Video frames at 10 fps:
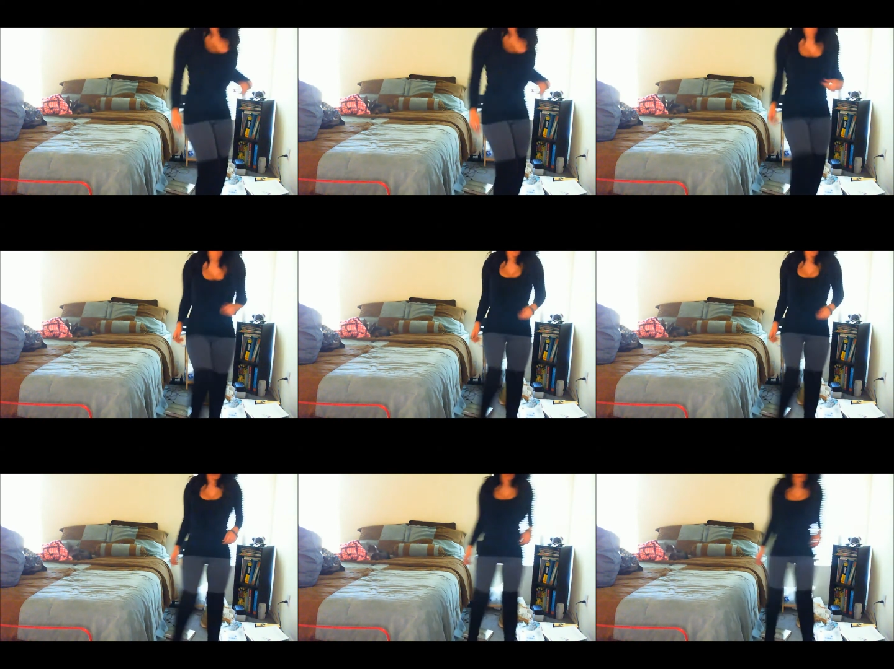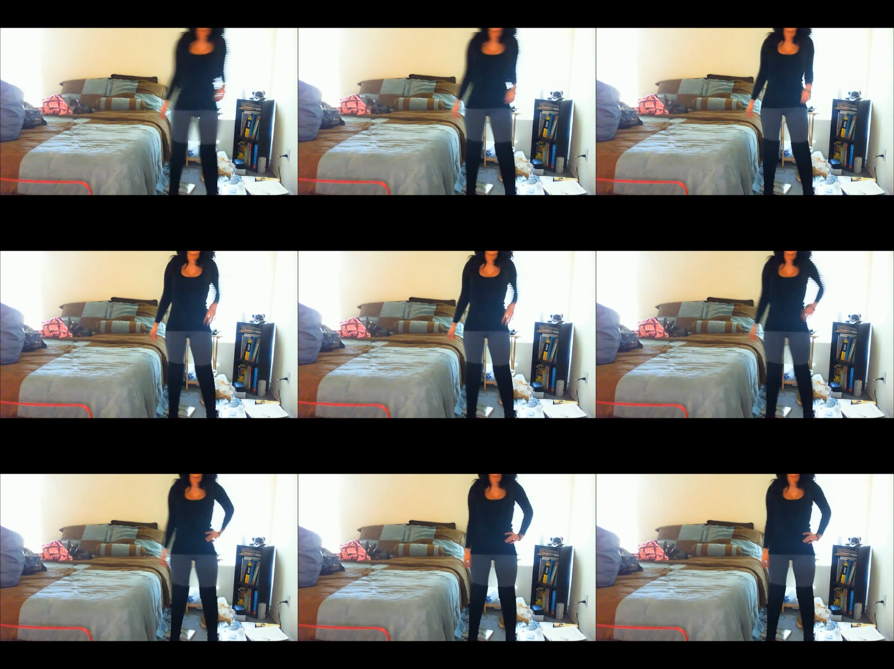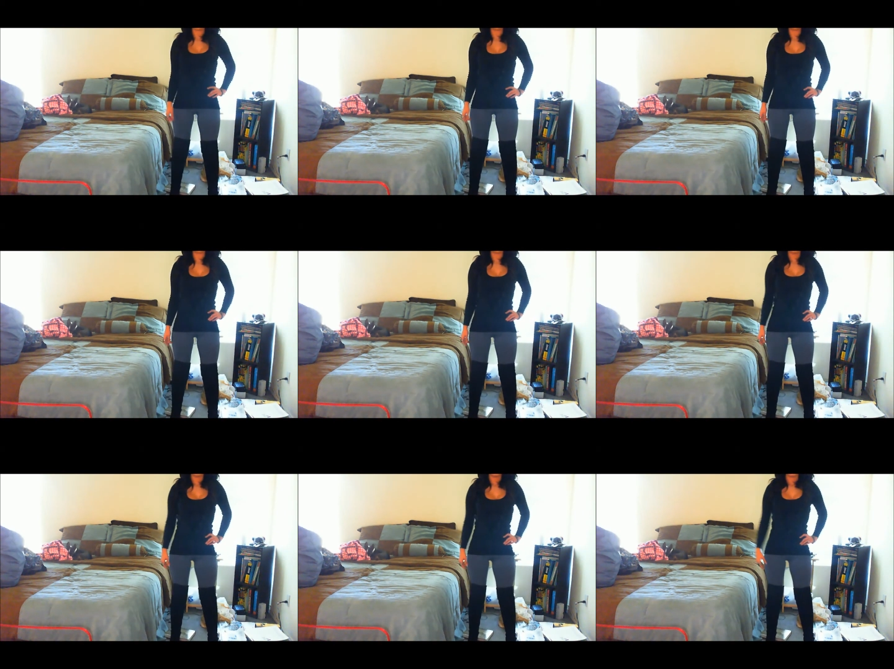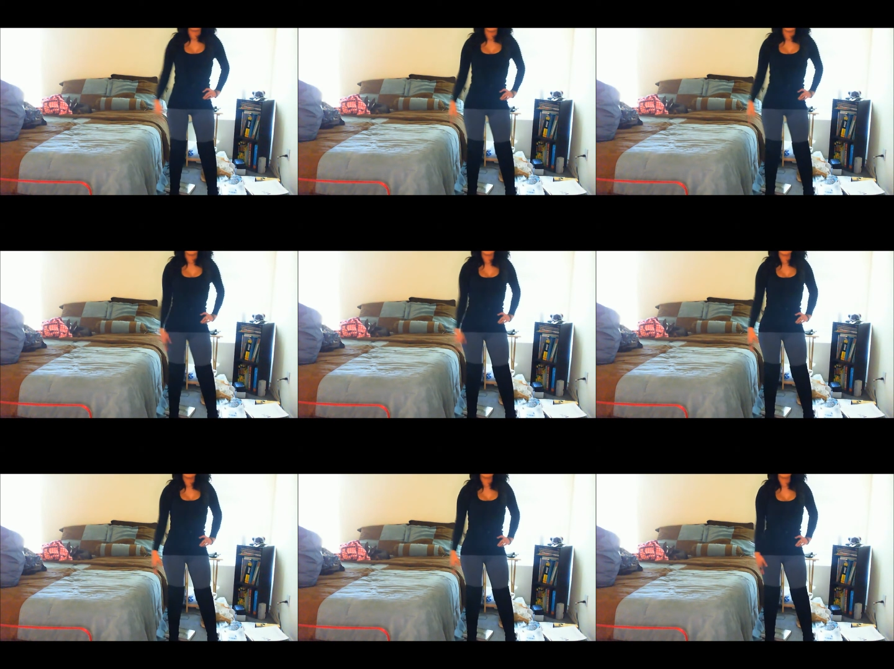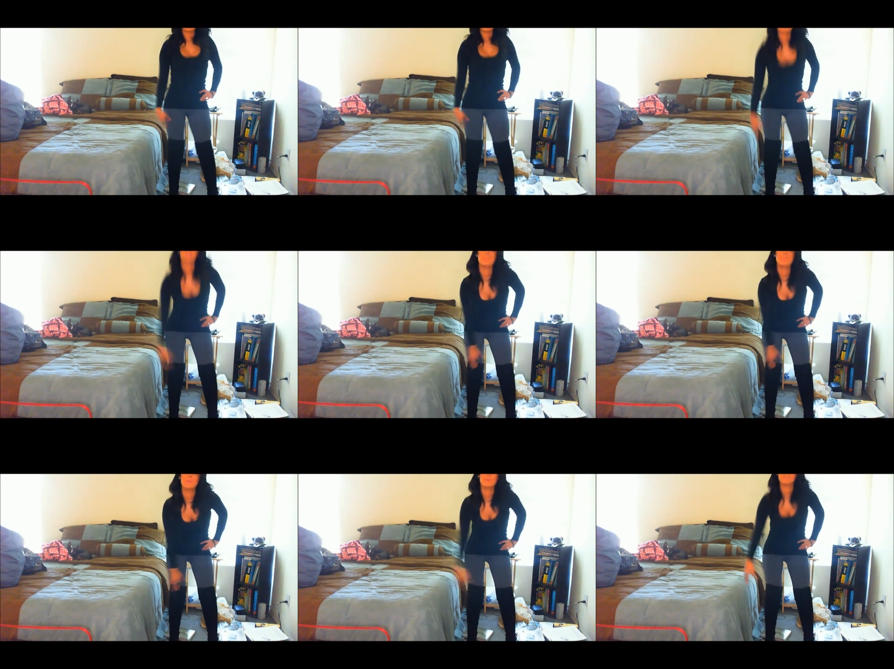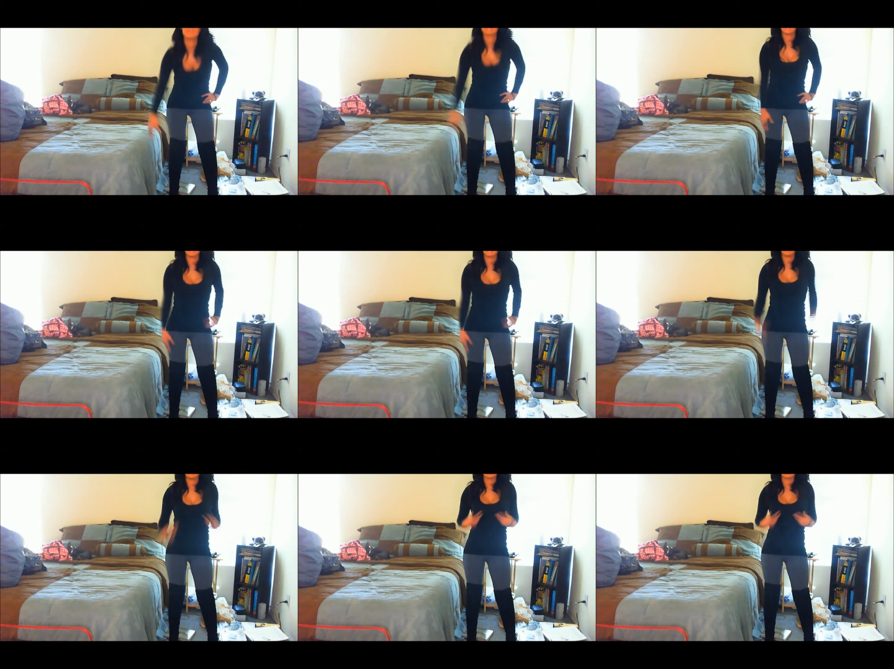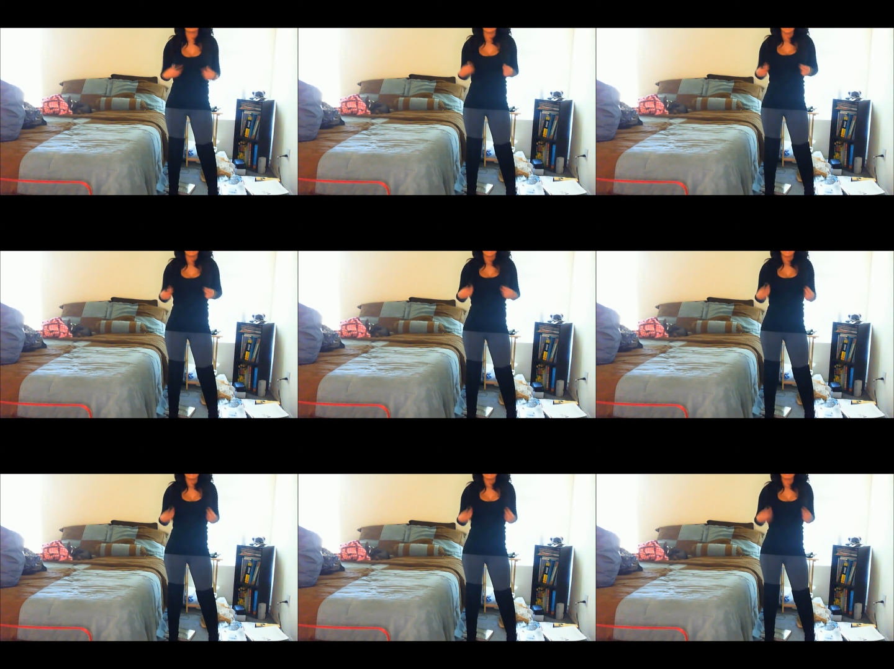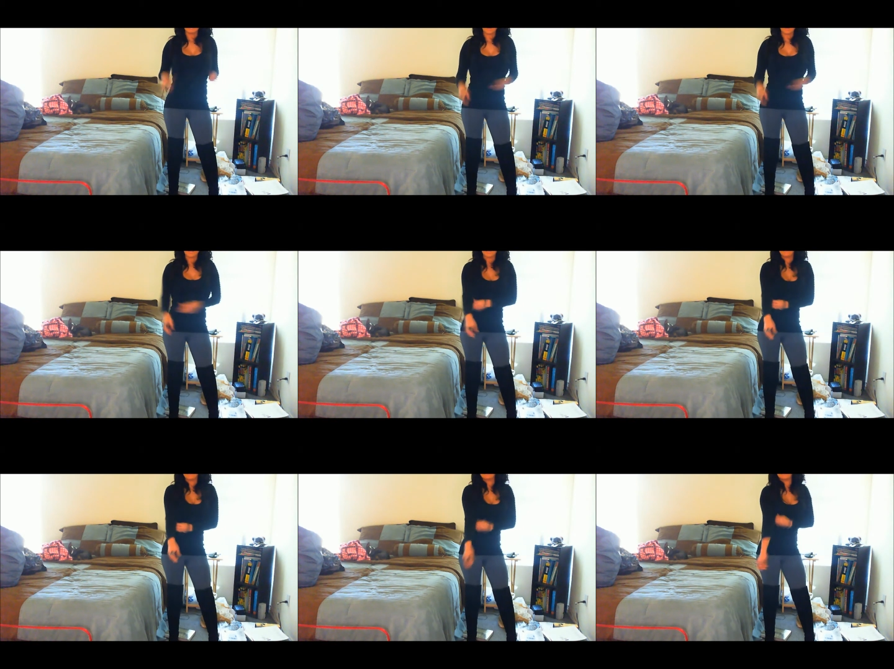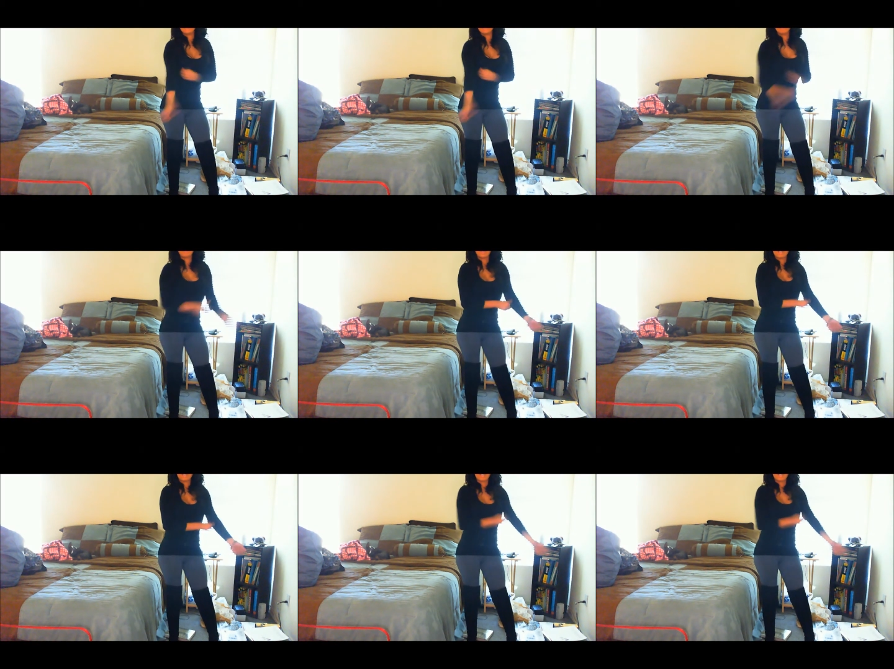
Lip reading: [unreadable: no face in view]